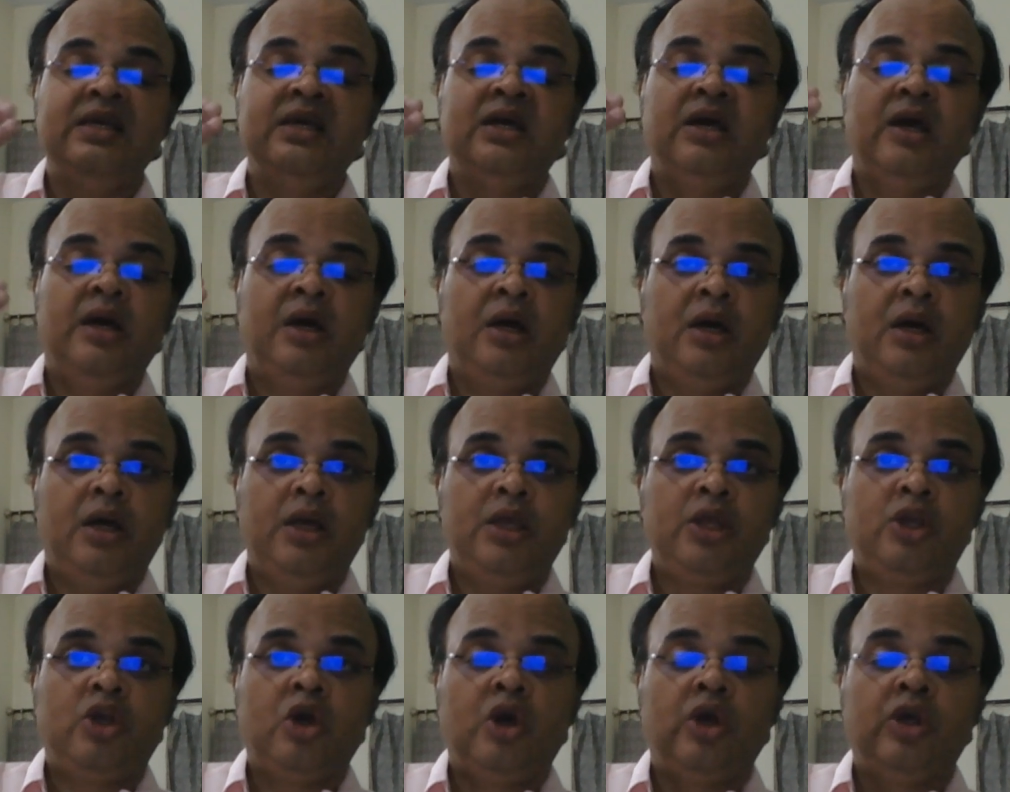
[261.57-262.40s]

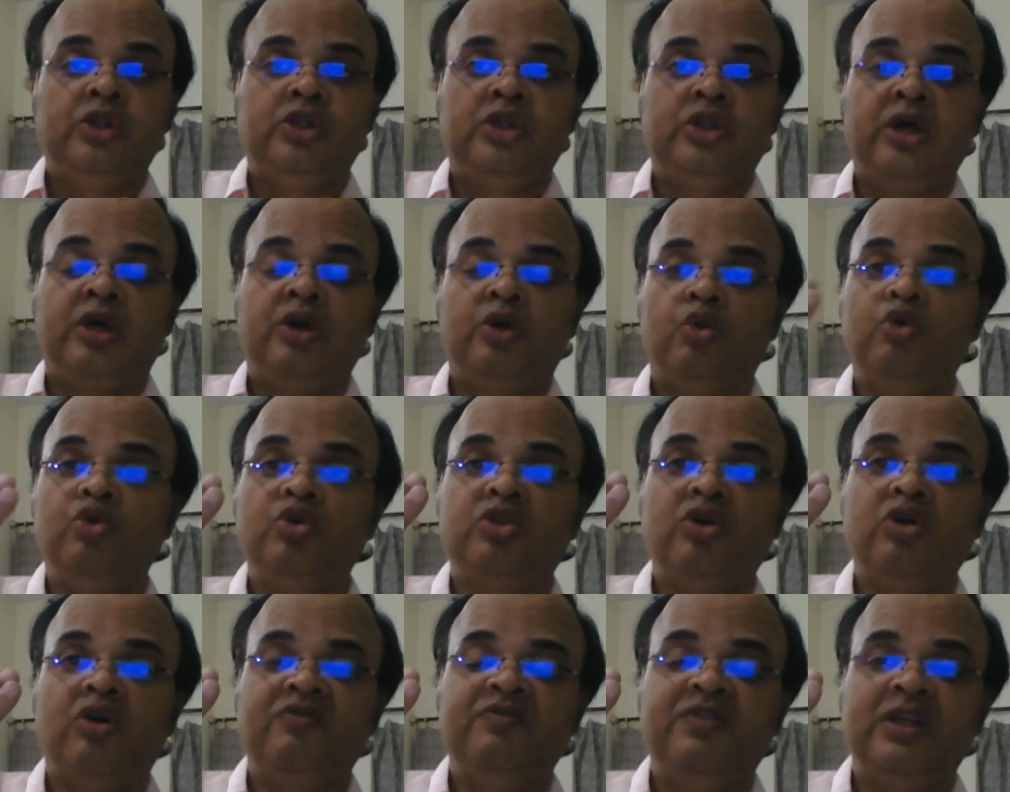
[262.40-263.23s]
the growth
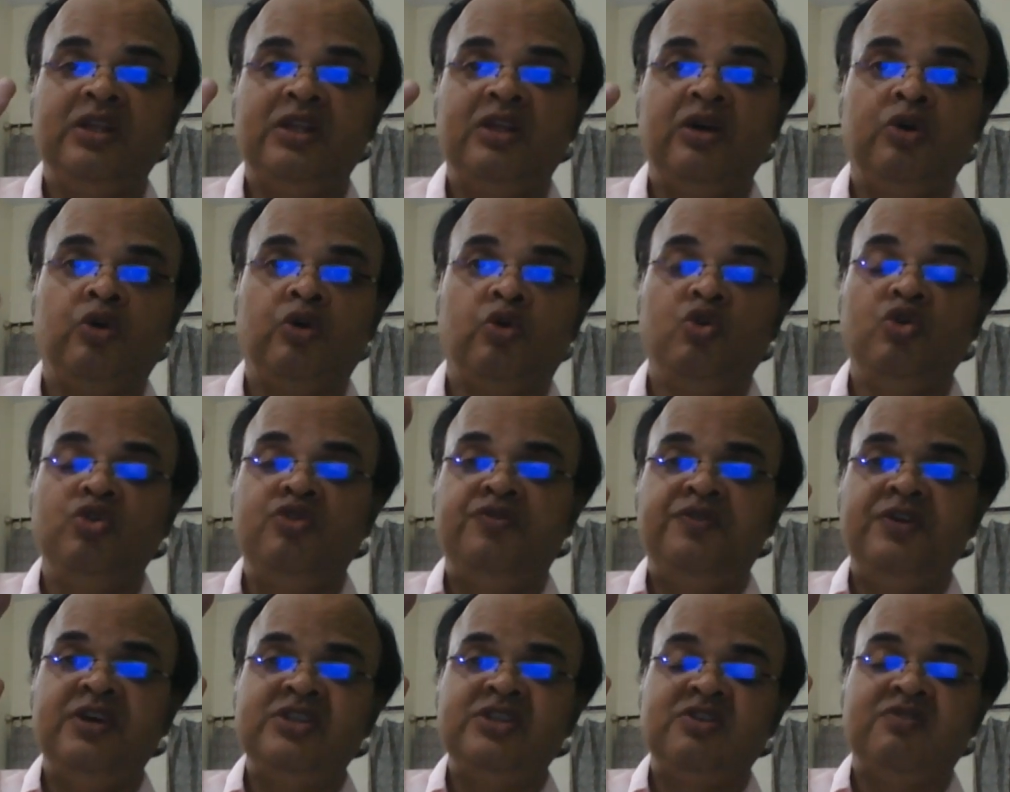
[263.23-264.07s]
of the growth
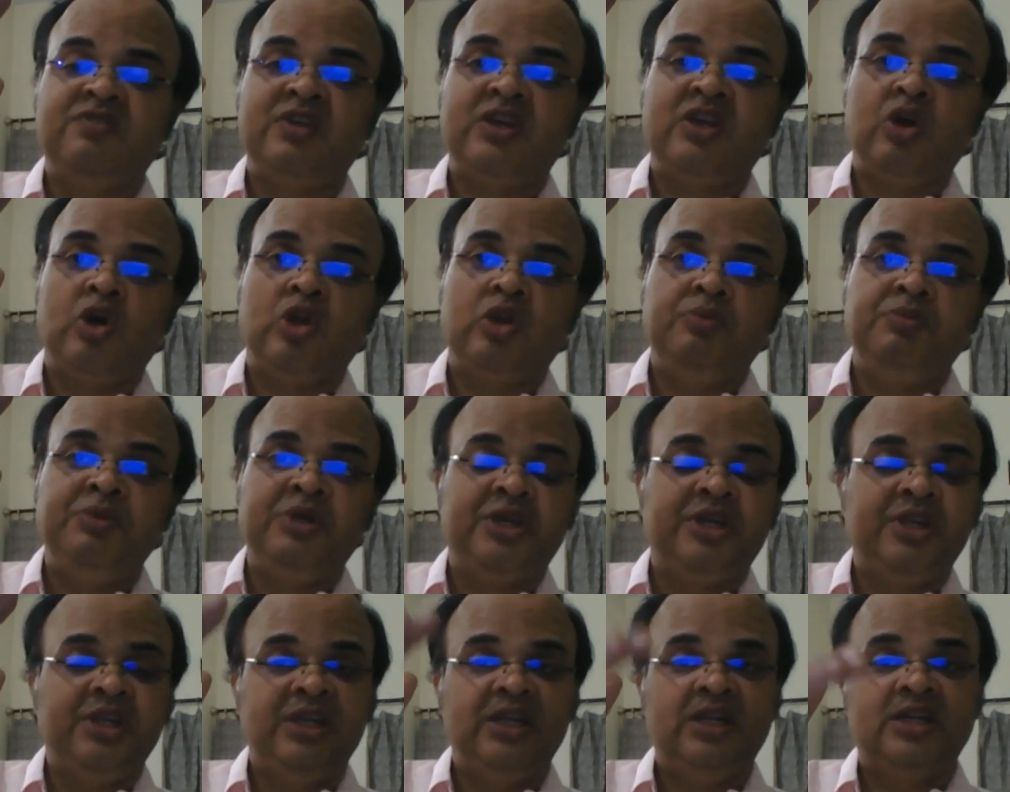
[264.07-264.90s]
phase of the economy
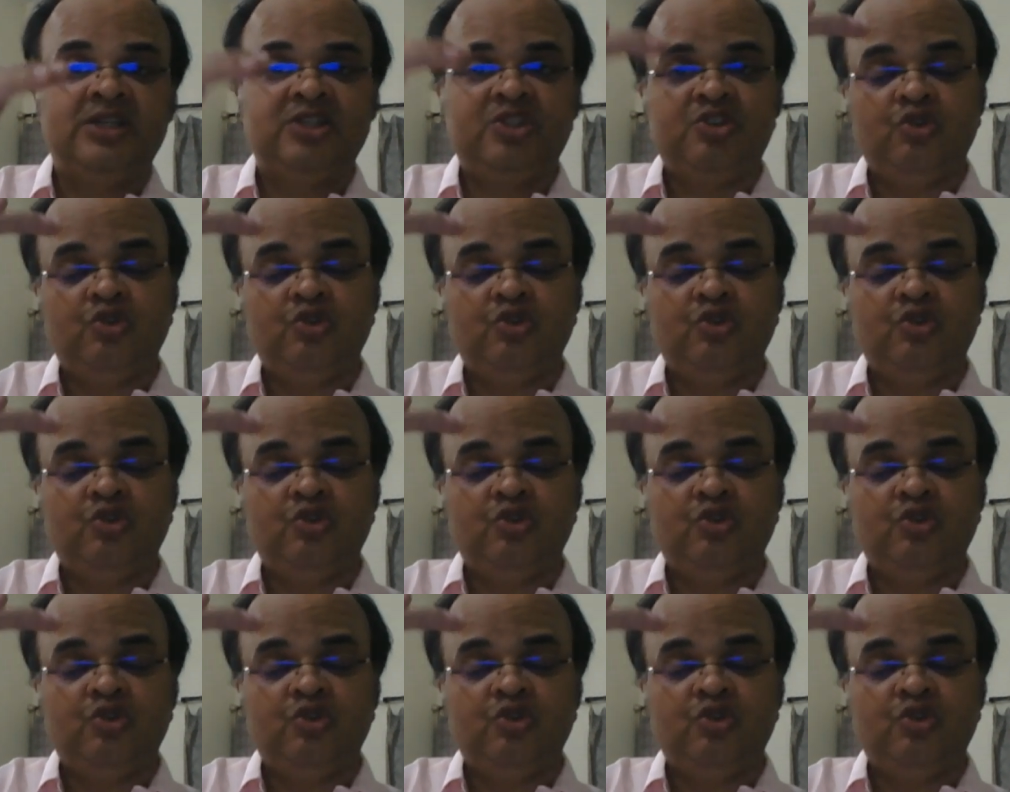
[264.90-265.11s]
creates.